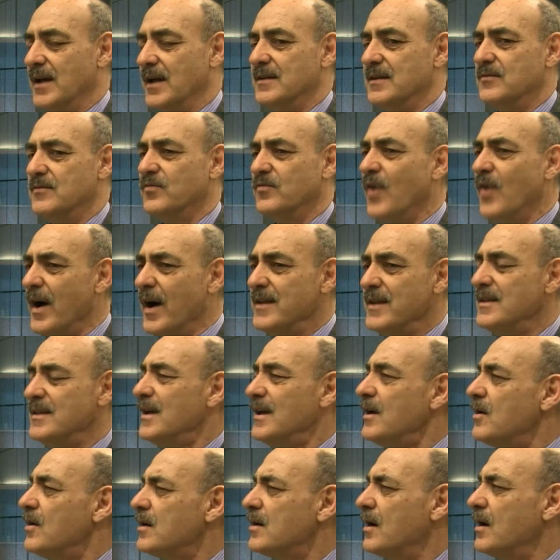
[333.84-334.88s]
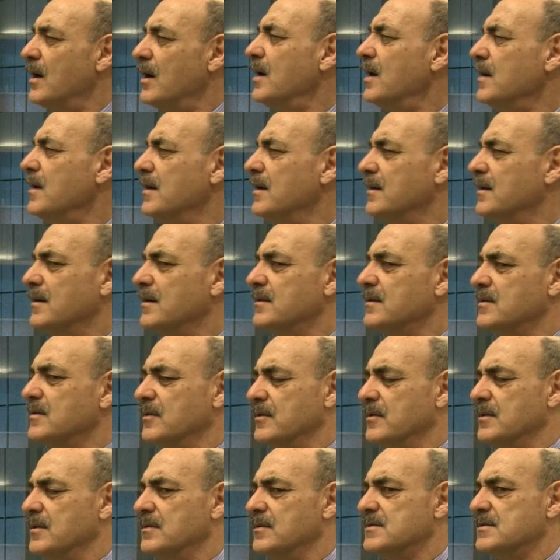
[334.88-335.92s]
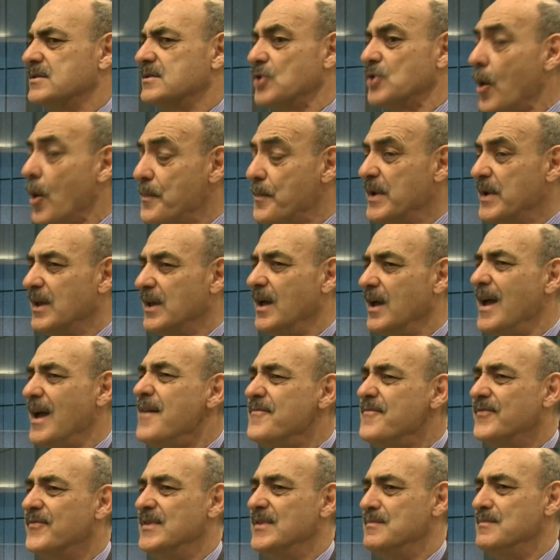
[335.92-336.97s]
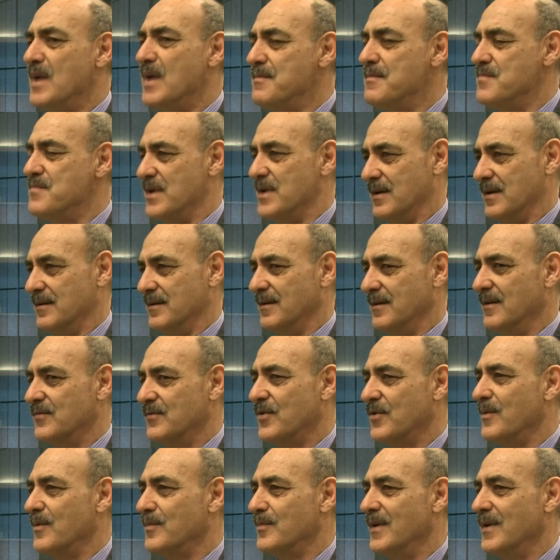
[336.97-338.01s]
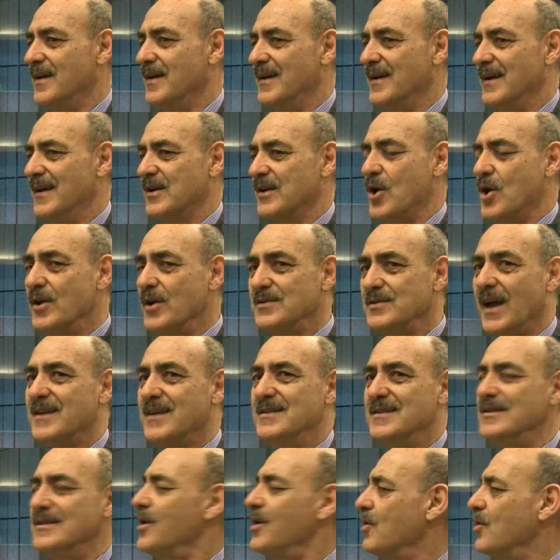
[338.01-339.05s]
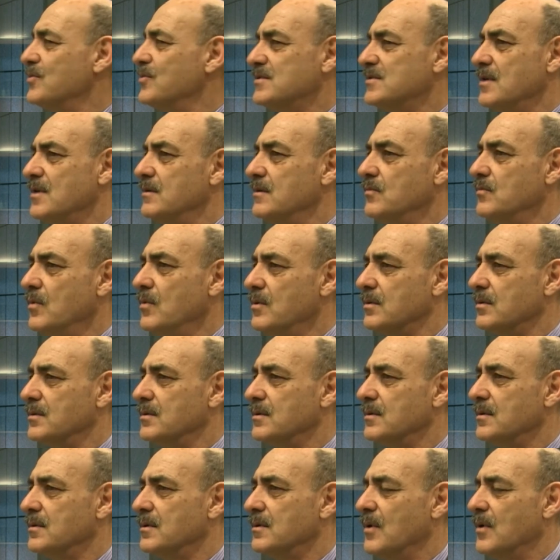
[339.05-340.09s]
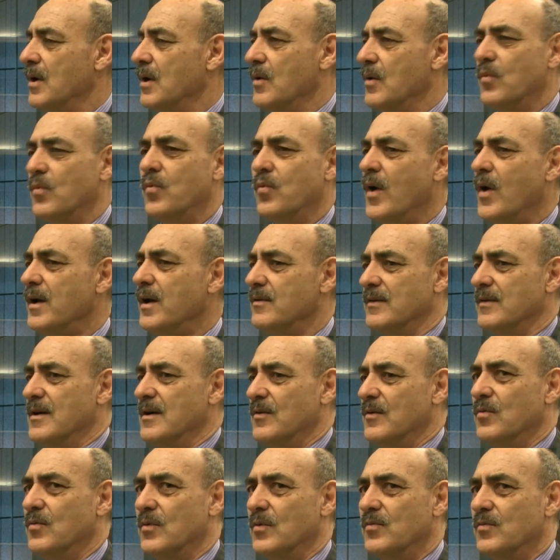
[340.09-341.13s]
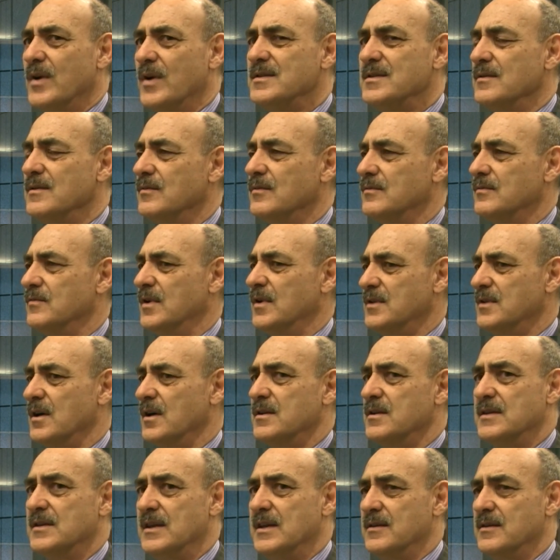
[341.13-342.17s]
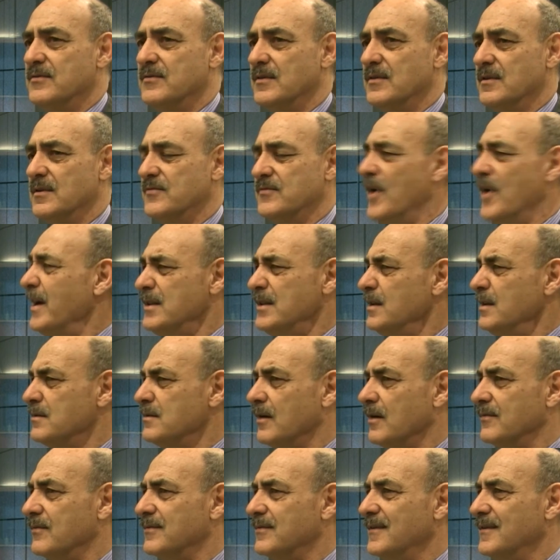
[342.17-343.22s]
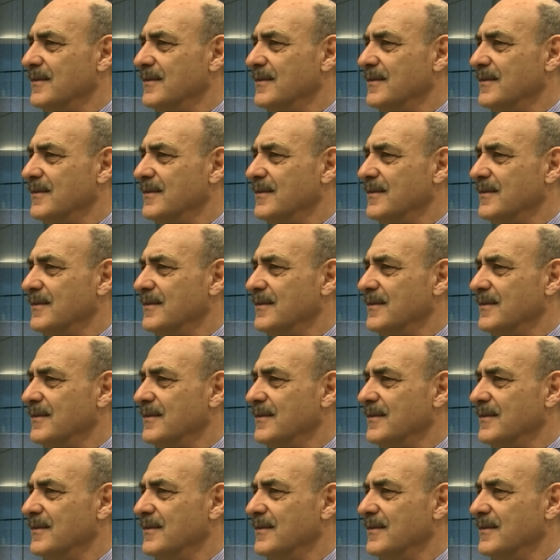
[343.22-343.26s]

and why they are uh, uh, stopping every member from contacting the outside world. What, uh, what, what are they uh, frightened of?